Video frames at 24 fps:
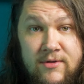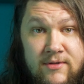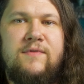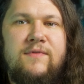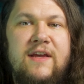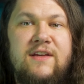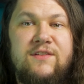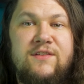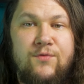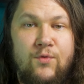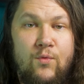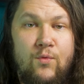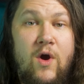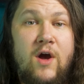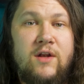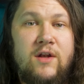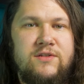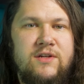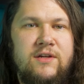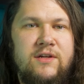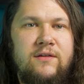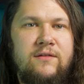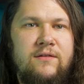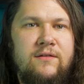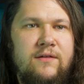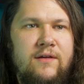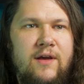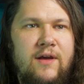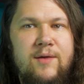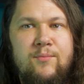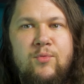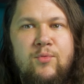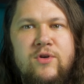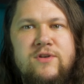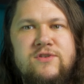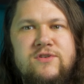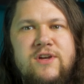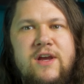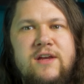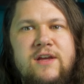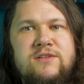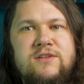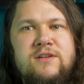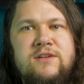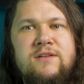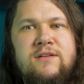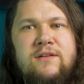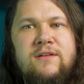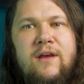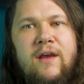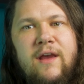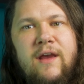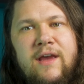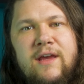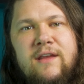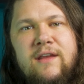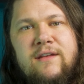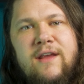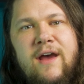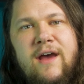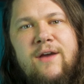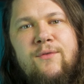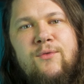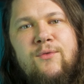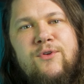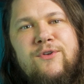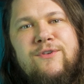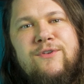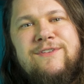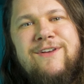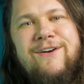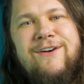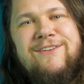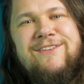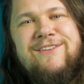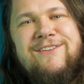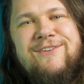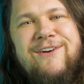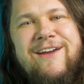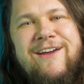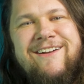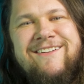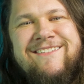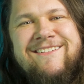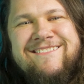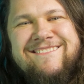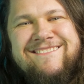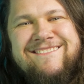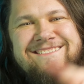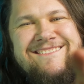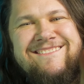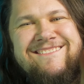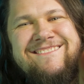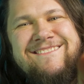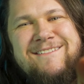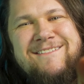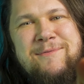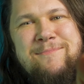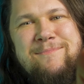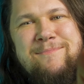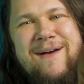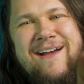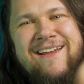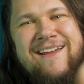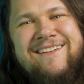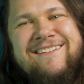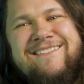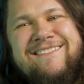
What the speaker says: Thanks for watching, I appreciate you, and I will talk to you later. Bye.